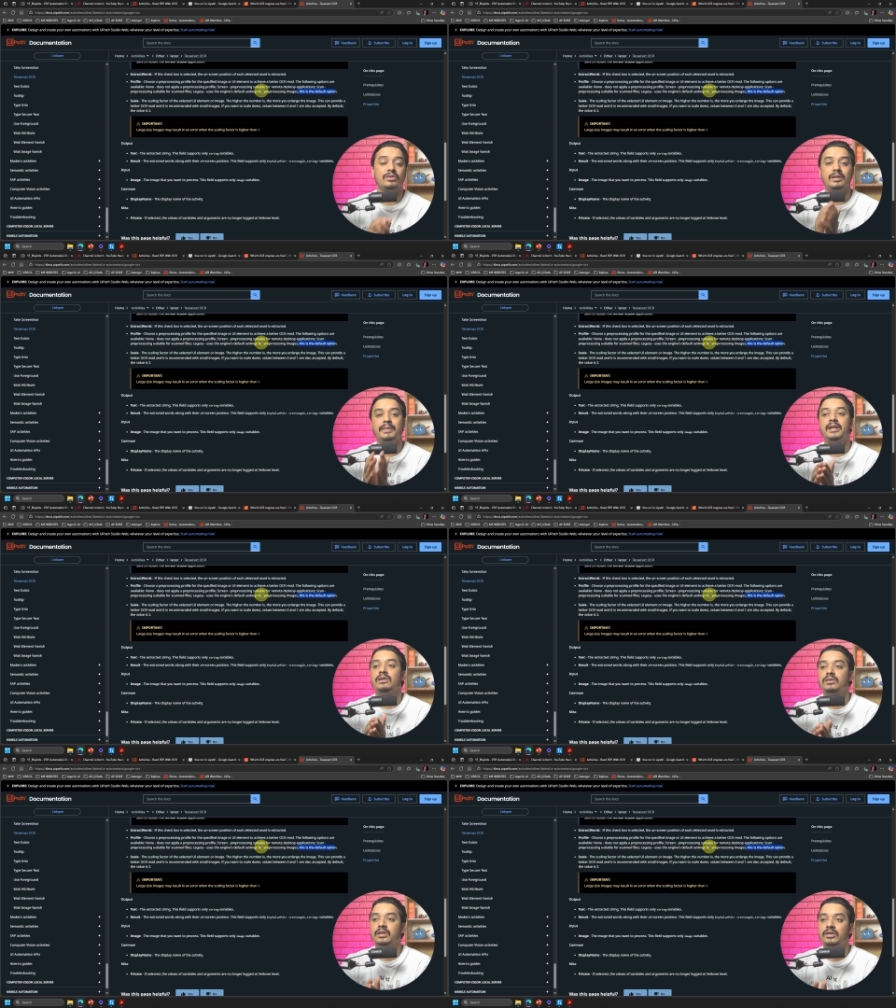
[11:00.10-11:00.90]

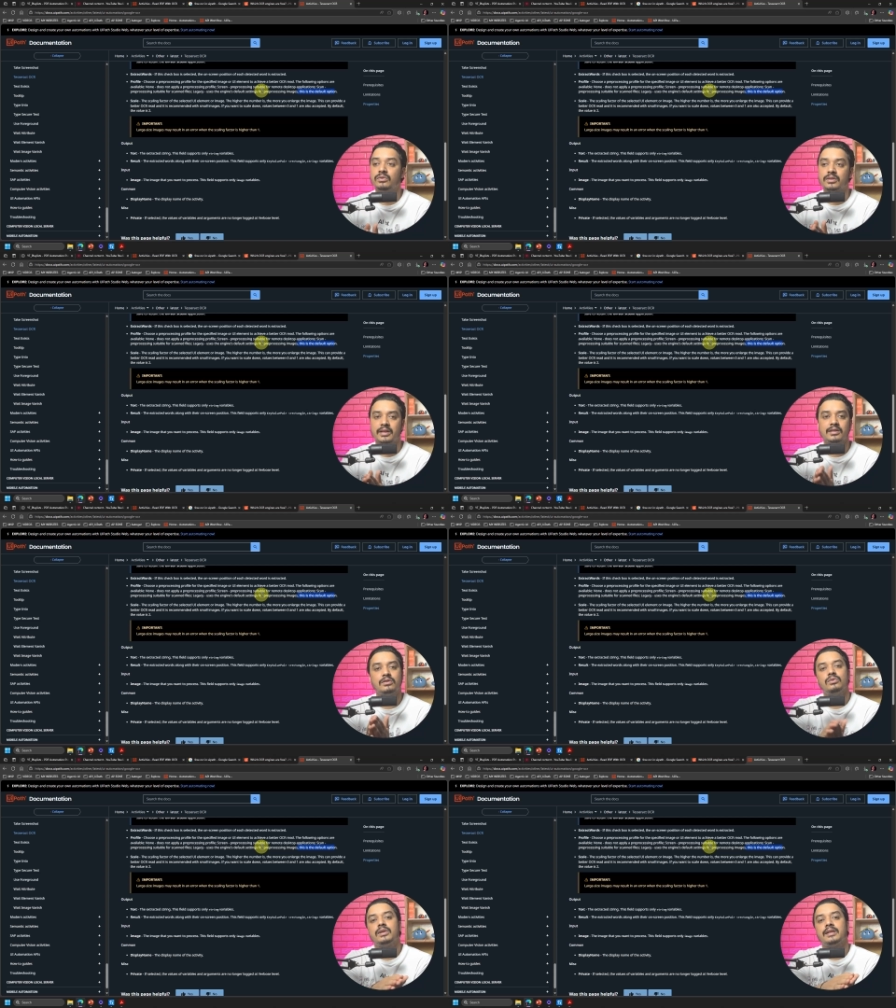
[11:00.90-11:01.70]
depending on the use
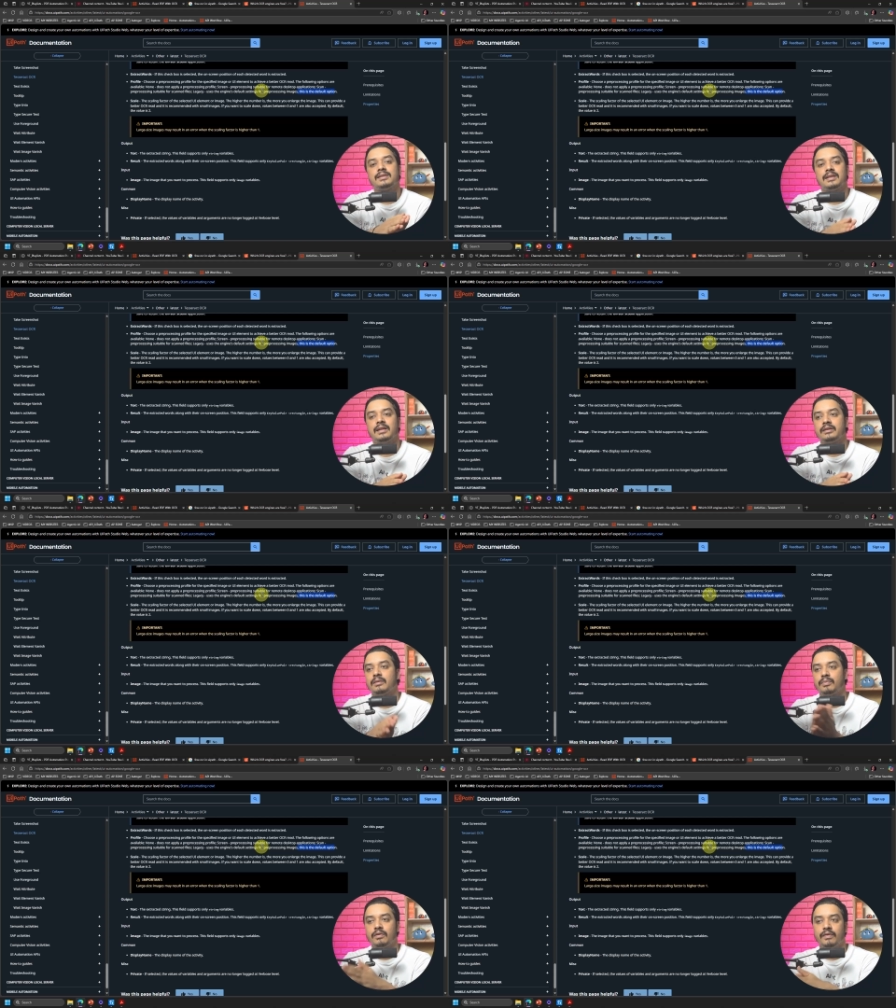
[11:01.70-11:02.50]
case, you can select
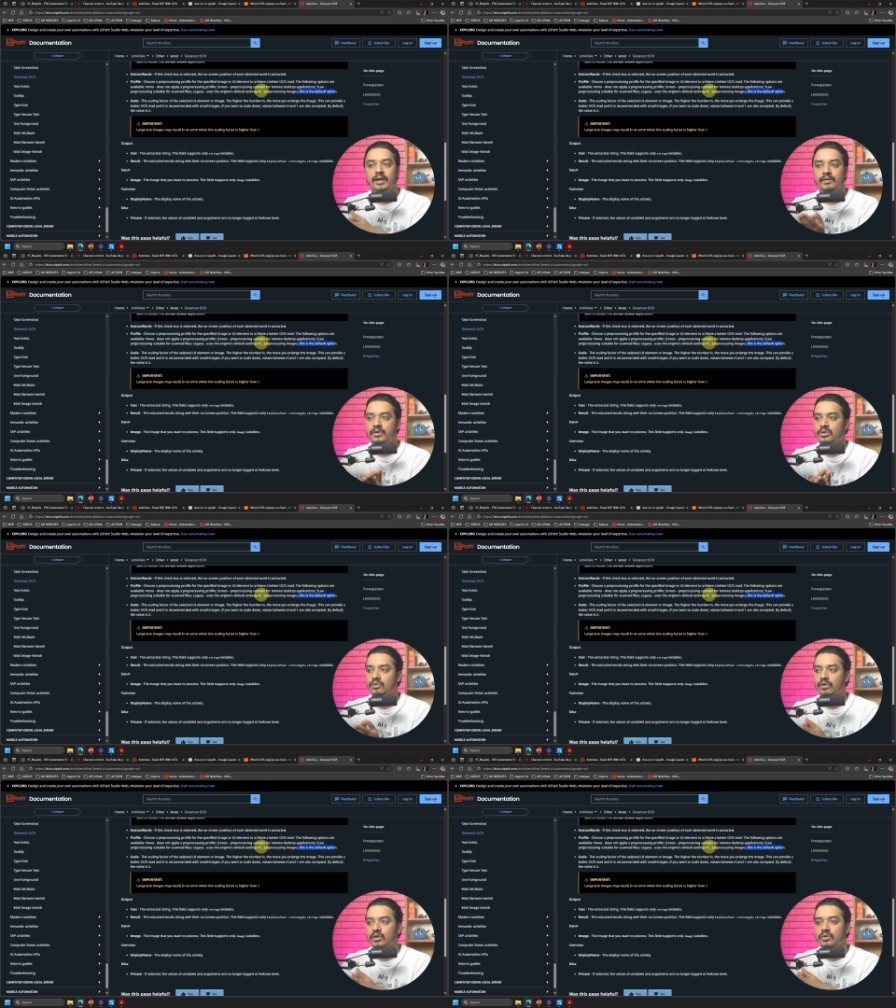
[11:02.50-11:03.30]
a profile which you
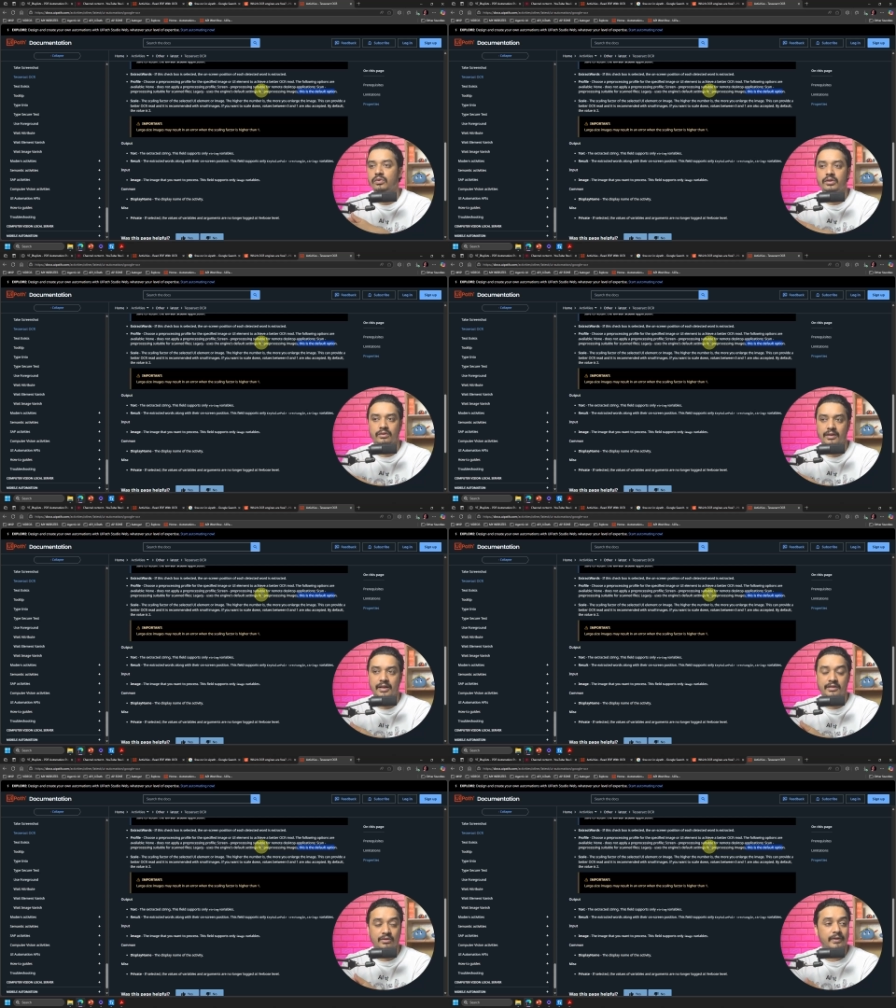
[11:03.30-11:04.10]
want to
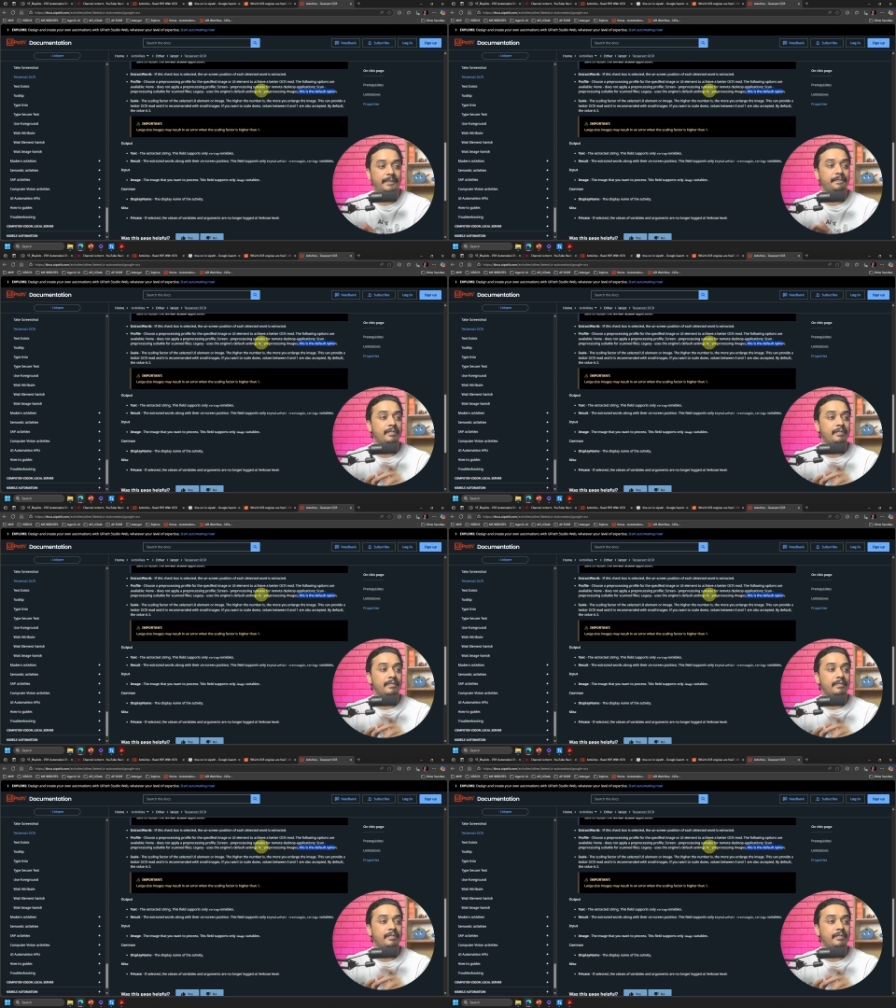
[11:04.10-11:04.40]
utilize. Okay,